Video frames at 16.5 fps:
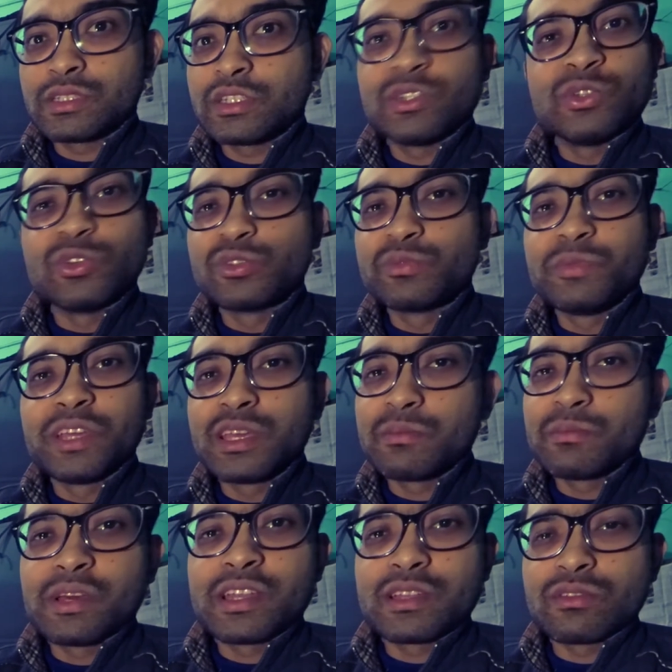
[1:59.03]
those
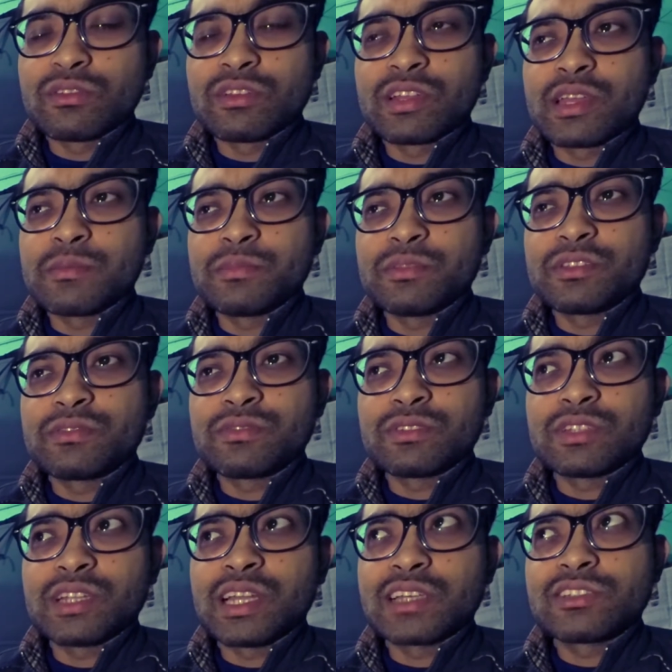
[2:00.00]
became my regular habits for
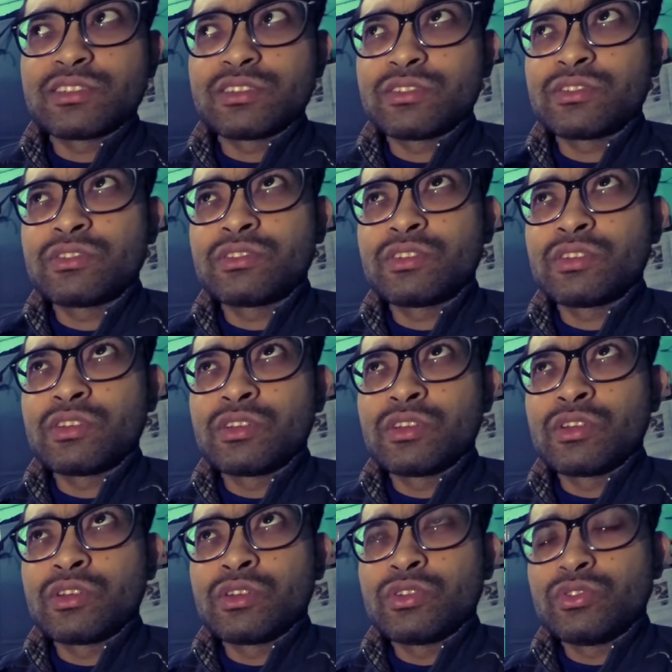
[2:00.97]
the last
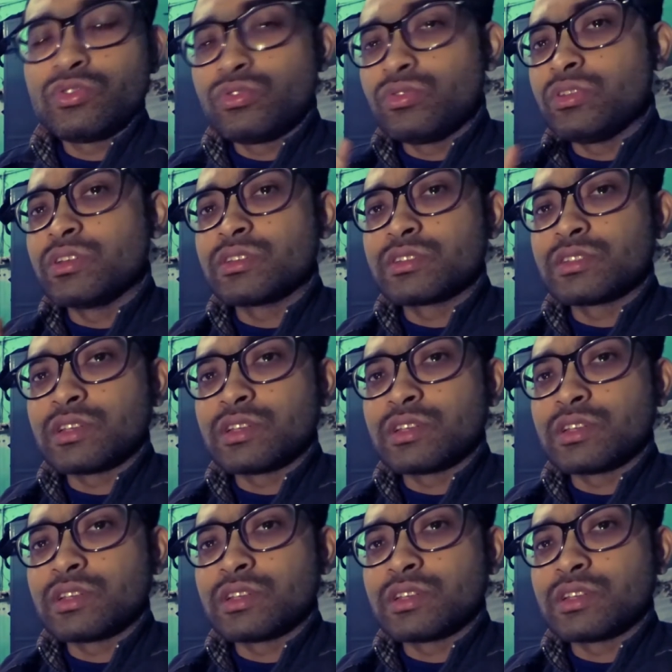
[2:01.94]
2 years